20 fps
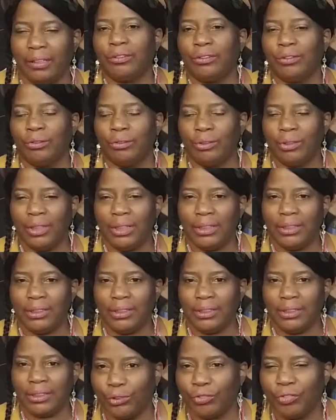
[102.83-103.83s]
So
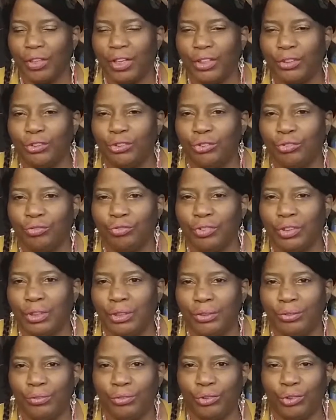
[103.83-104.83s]
let's try to
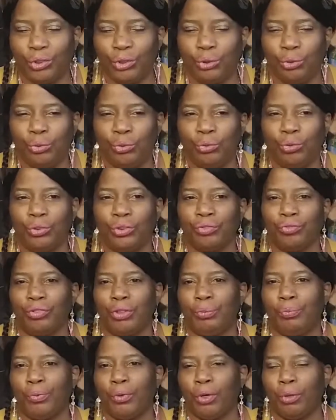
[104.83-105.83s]
reuse,
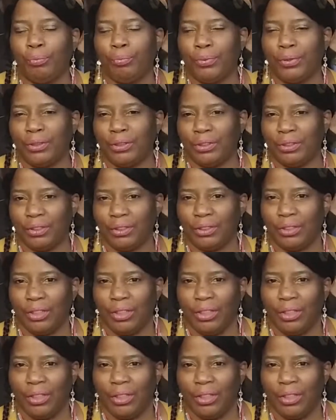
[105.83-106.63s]
repurpose,